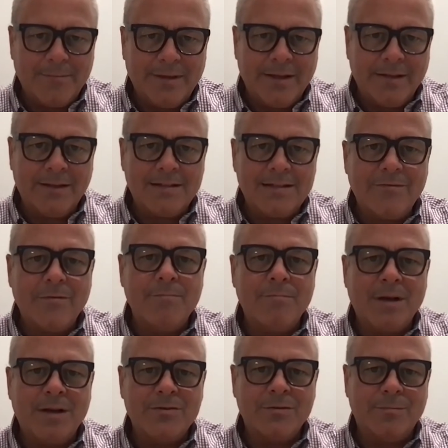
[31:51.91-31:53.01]
and let's have a
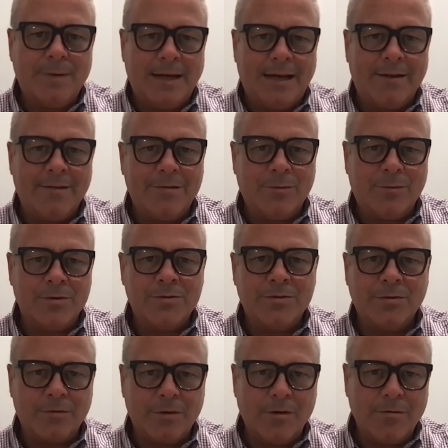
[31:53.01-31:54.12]
measured path towards your
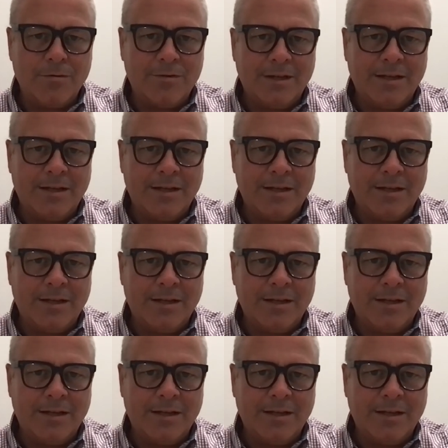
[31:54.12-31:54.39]
growth.